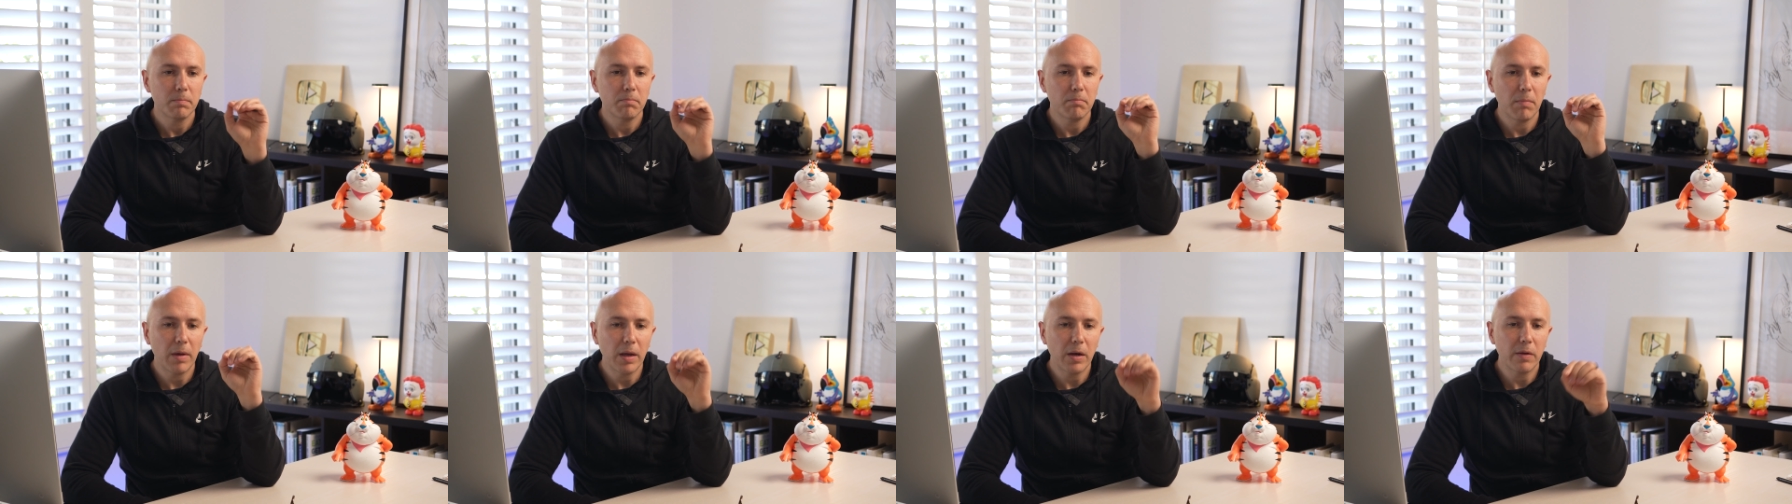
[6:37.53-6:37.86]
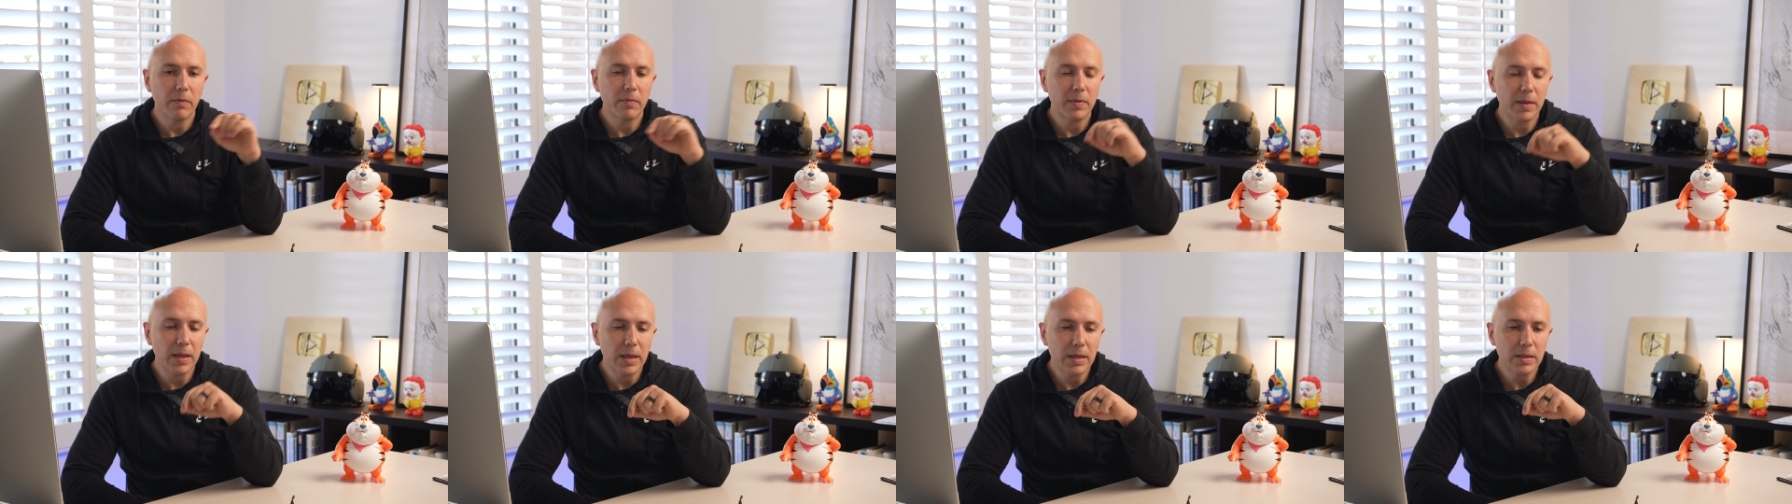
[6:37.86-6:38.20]
made
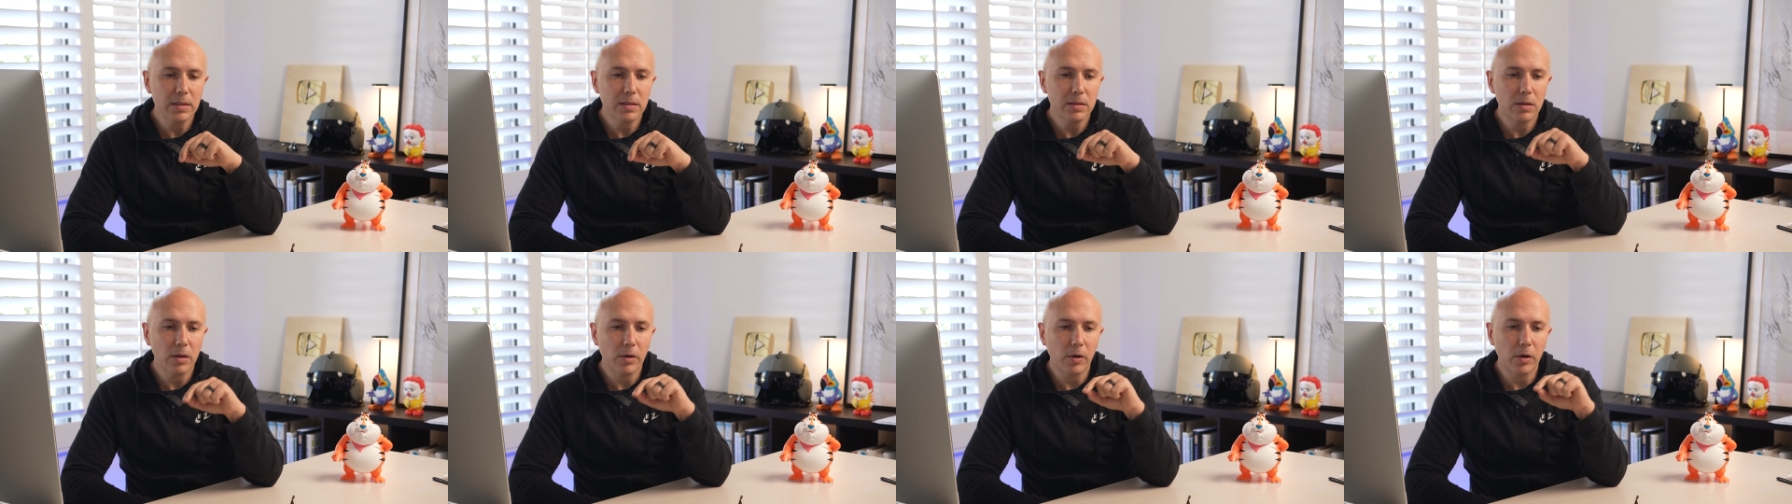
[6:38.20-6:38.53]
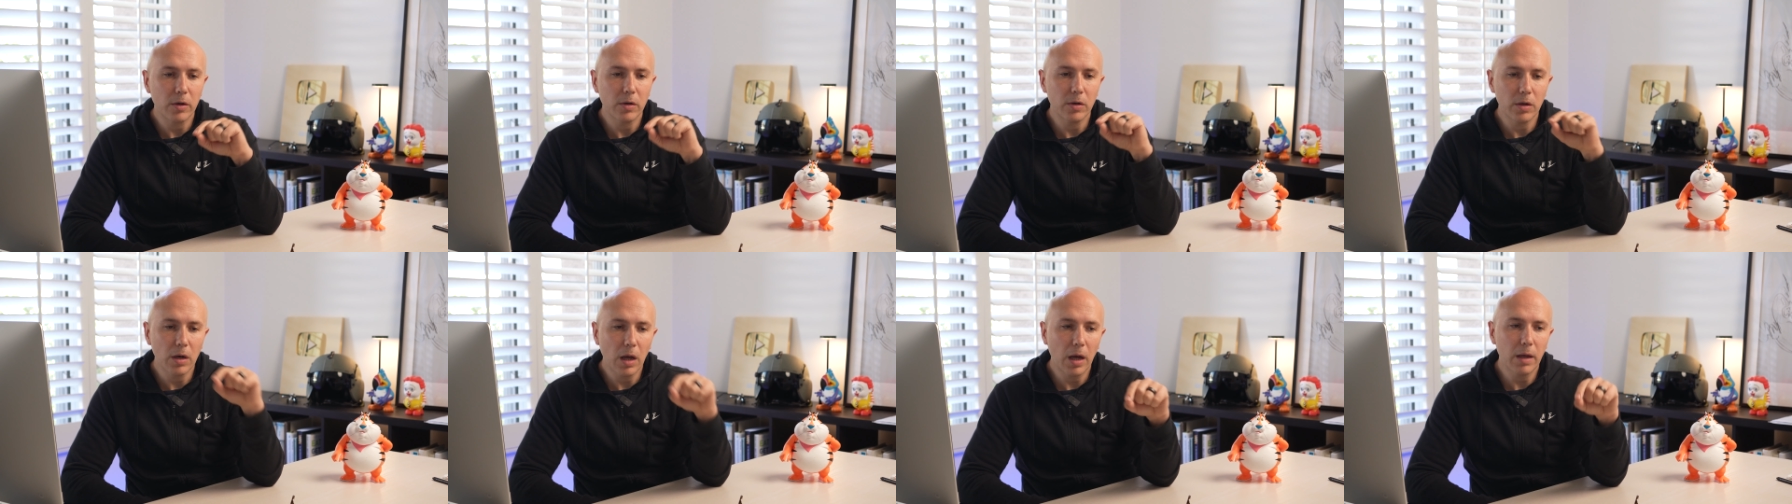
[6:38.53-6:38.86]
of things that
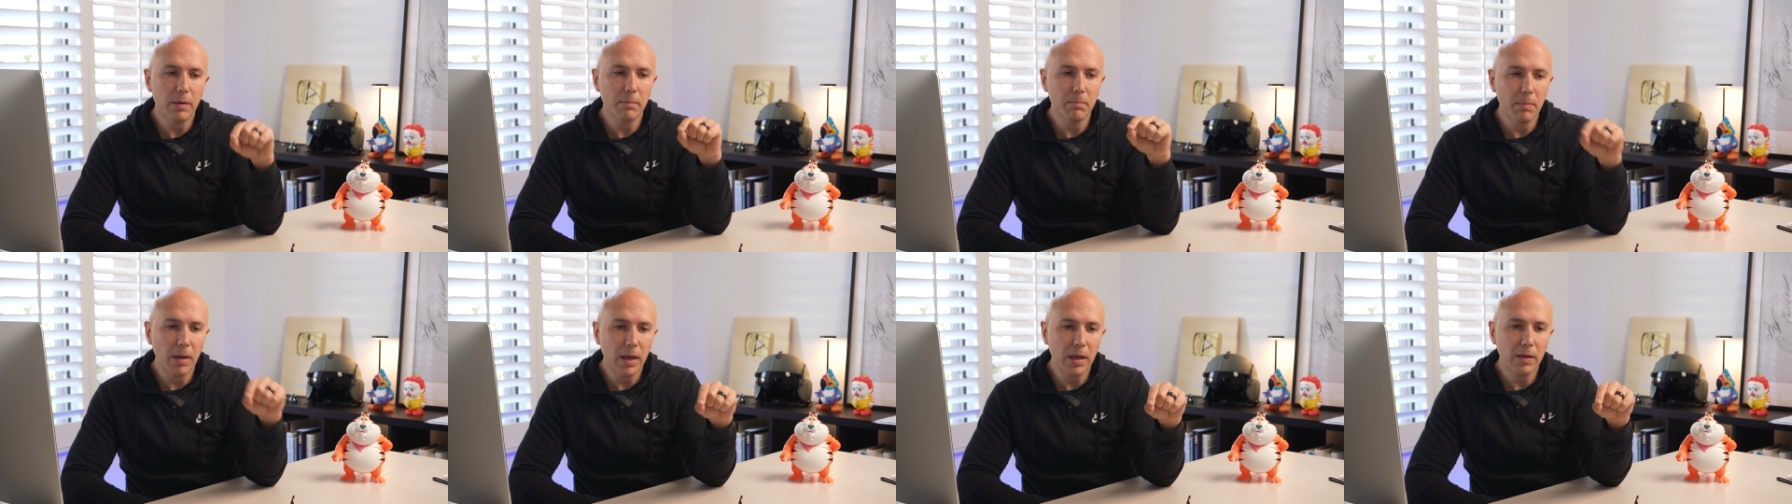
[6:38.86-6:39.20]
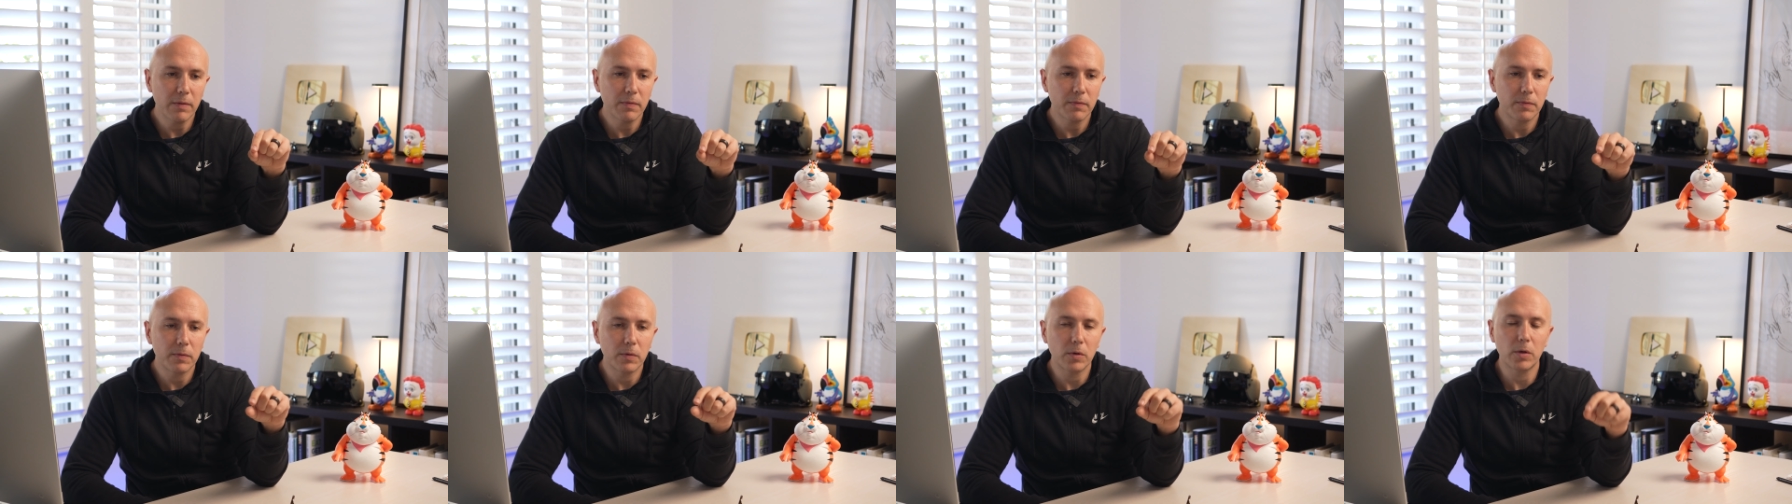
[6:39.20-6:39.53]
are not
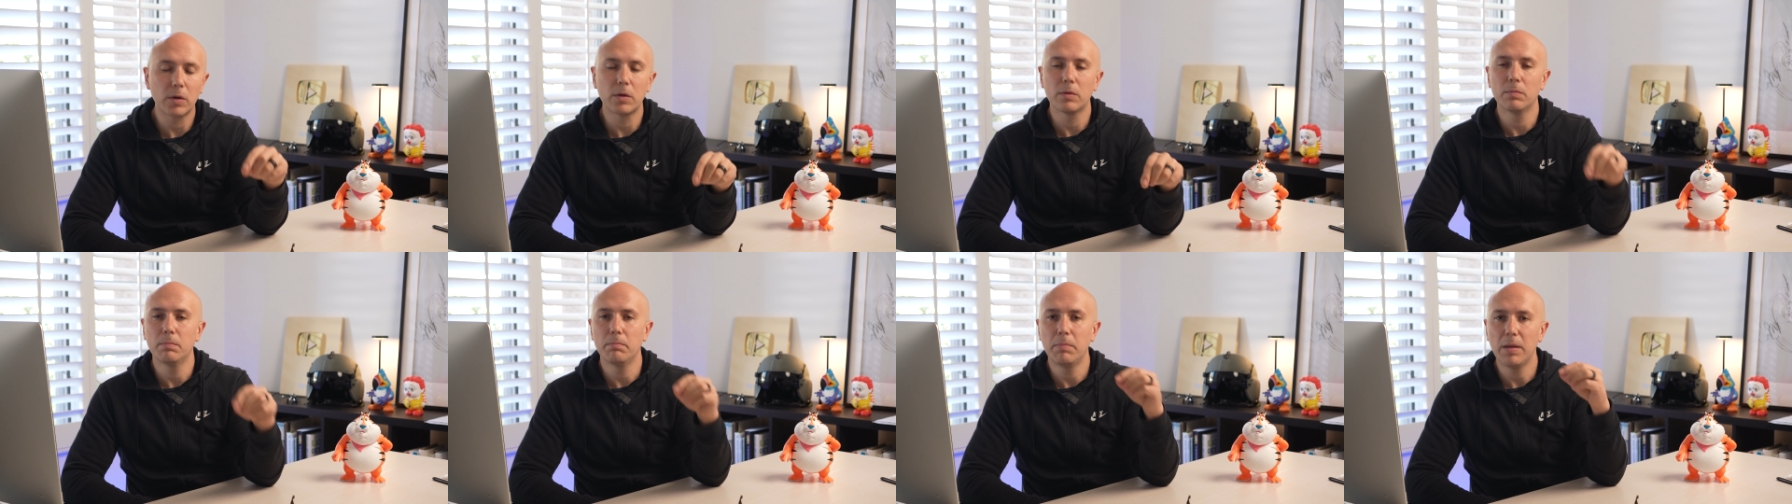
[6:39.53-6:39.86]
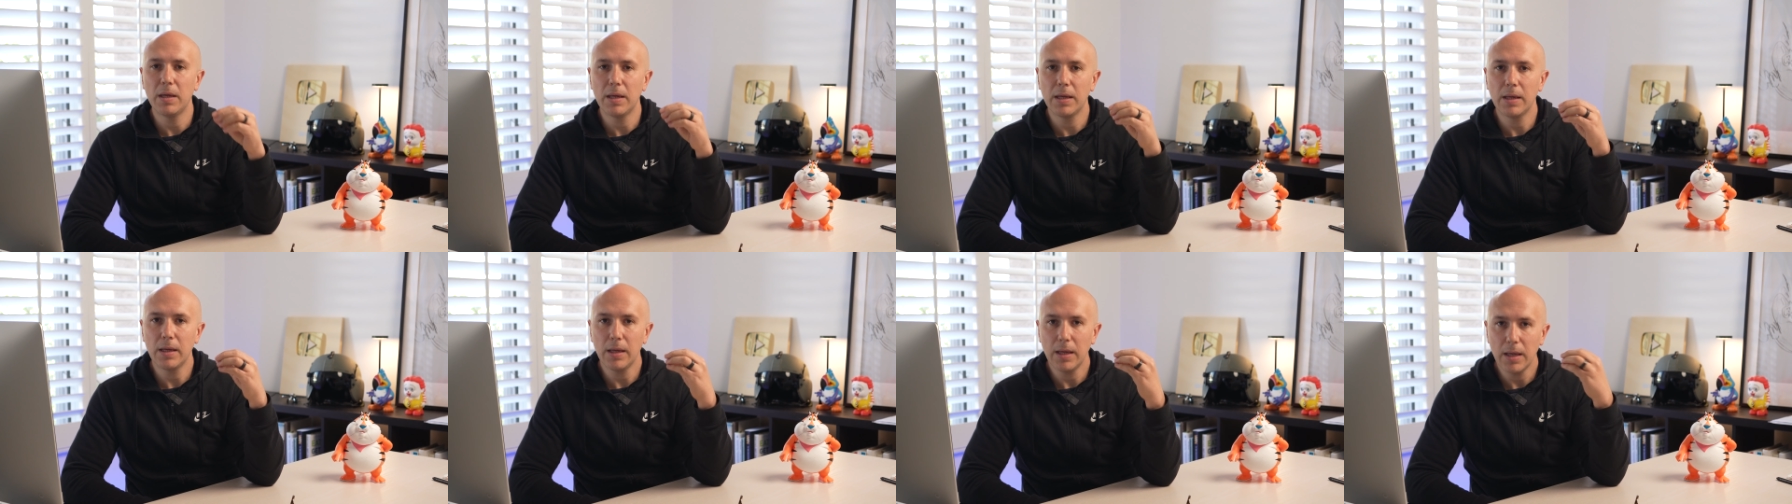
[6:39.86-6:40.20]
made for
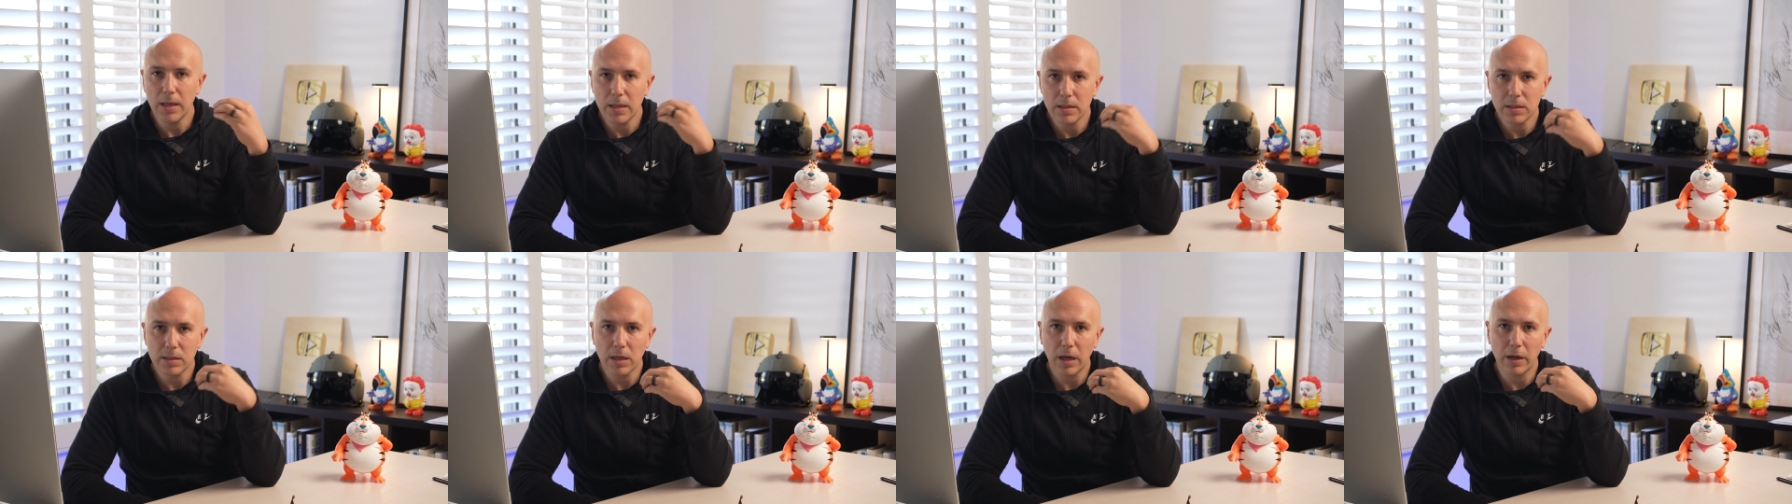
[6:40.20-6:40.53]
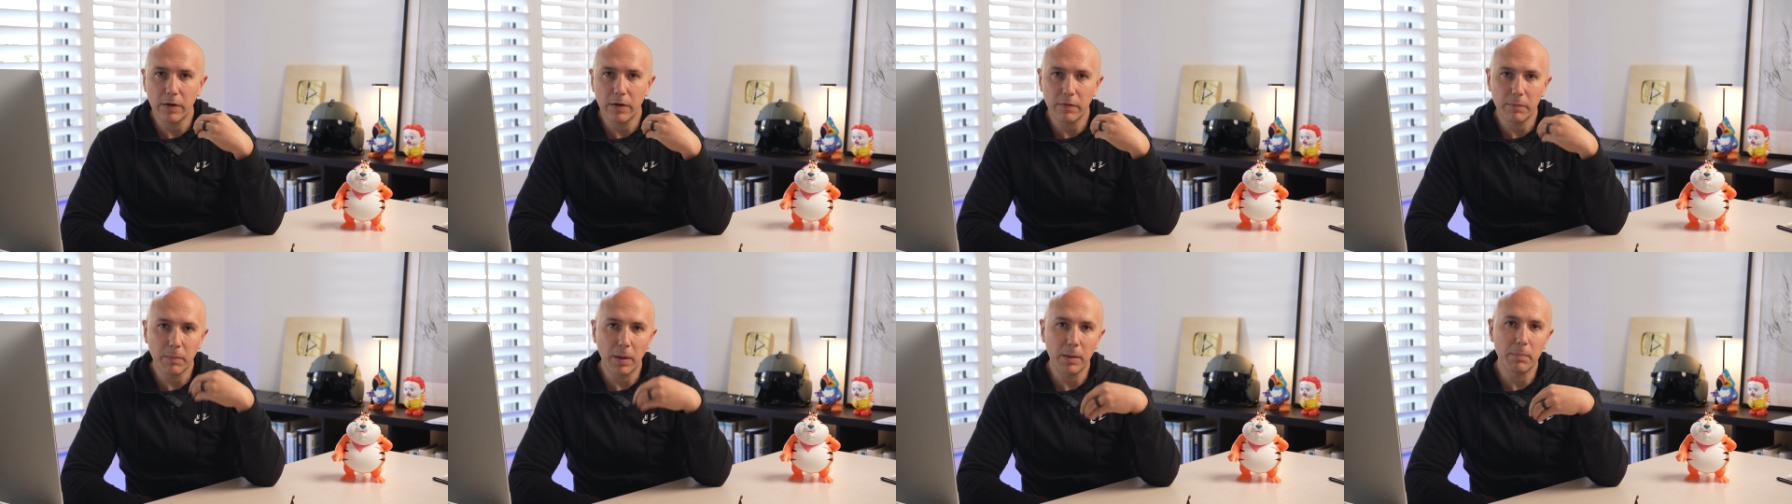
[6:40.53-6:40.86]
being
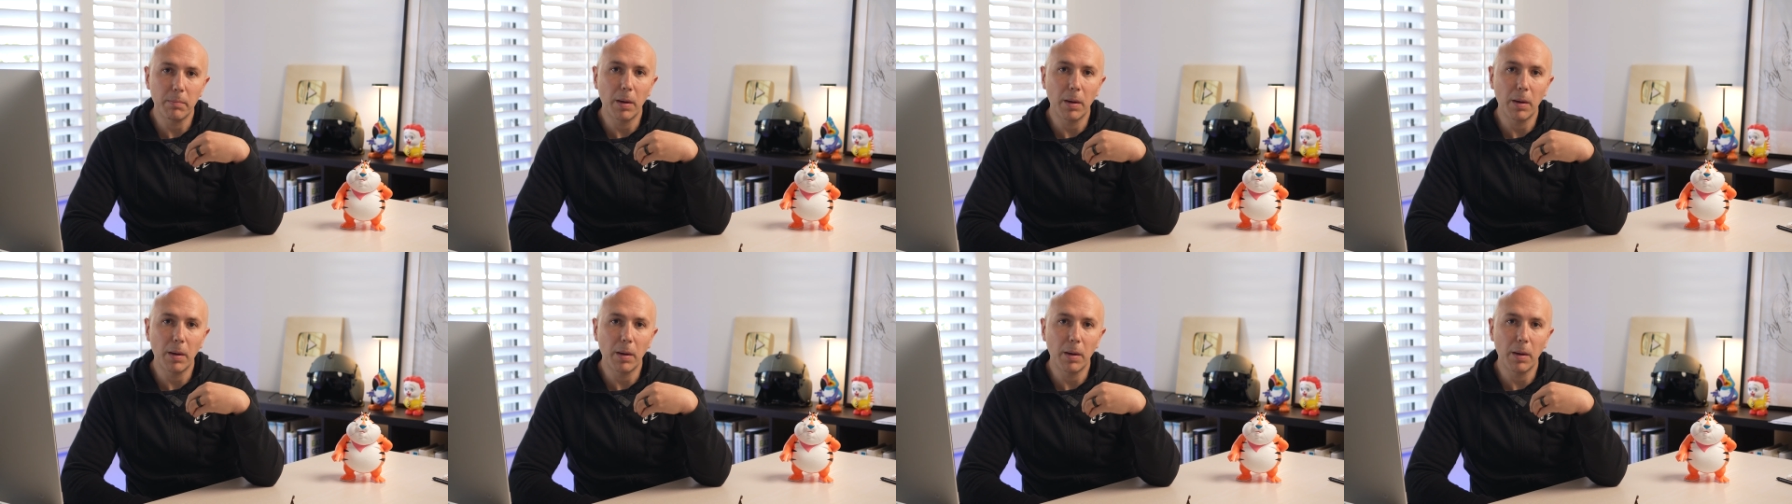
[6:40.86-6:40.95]
inside of my